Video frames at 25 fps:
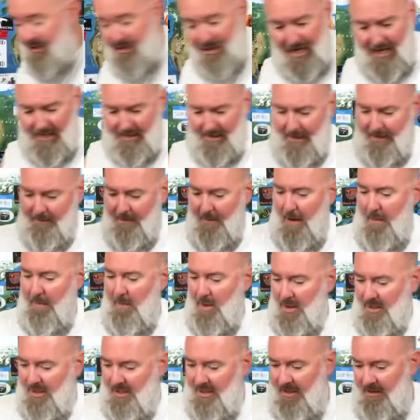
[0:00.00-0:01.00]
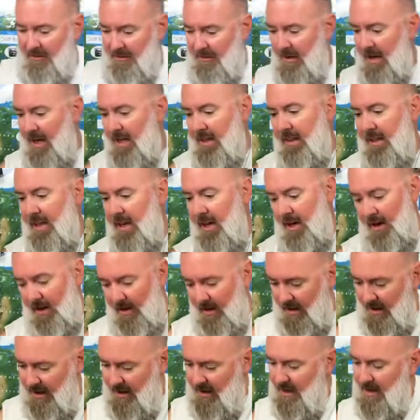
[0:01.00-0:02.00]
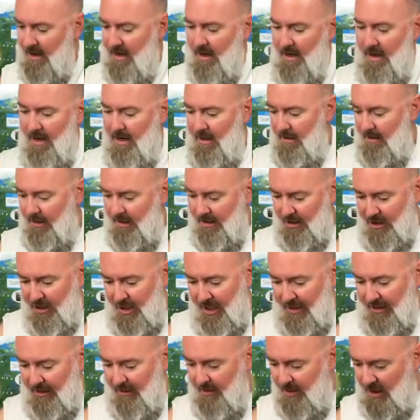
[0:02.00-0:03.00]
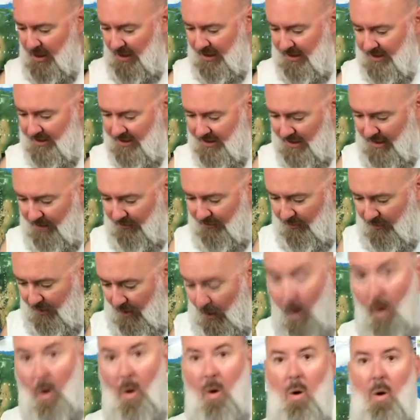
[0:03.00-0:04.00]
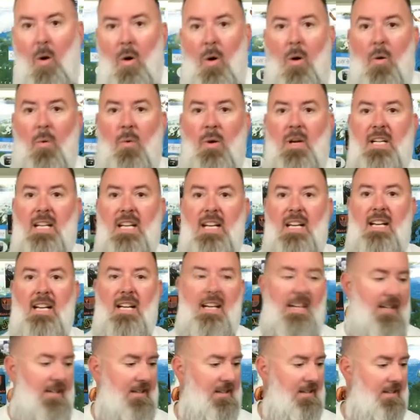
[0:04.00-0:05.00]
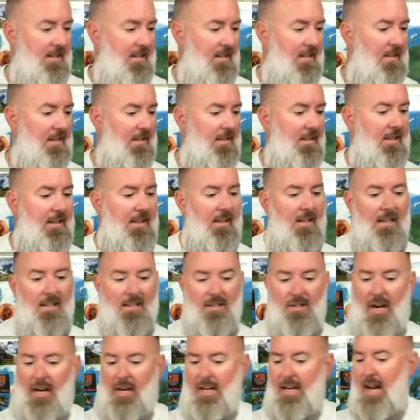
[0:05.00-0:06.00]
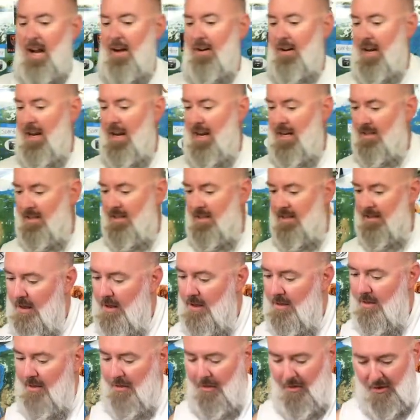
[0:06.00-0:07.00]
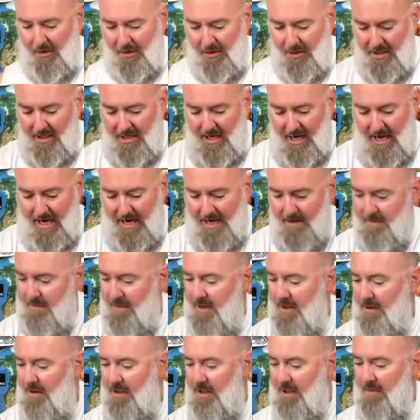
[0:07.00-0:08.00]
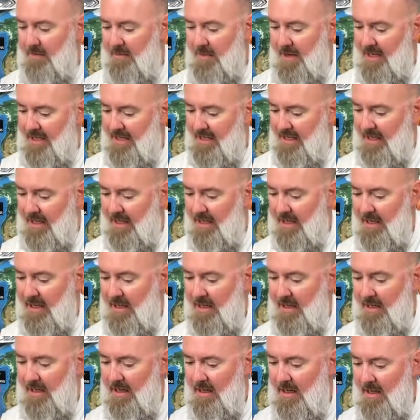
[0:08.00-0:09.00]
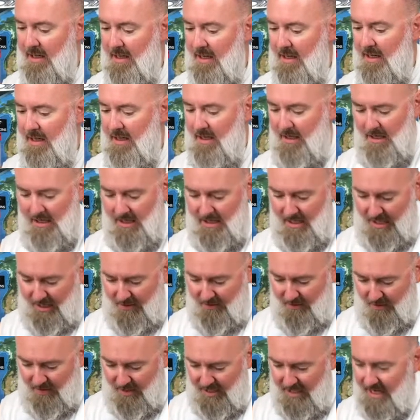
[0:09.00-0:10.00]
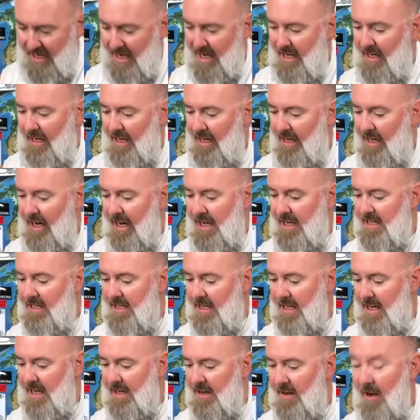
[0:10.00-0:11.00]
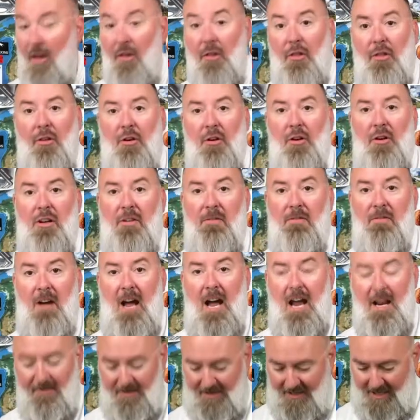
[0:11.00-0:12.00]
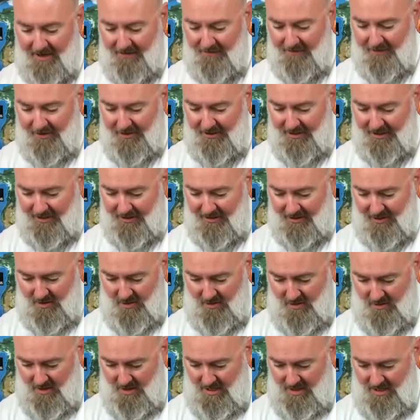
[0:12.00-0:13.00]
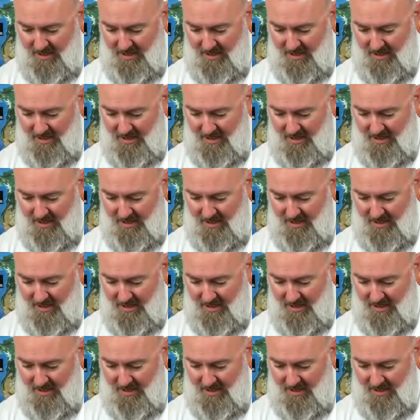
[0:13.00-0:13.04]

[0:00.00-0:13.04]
Jack left my book sitting right there. Let's check the book and see if we... Oh, we need it. Check it out, guys. 39 million minted, and we need it. 1935 San Francisco.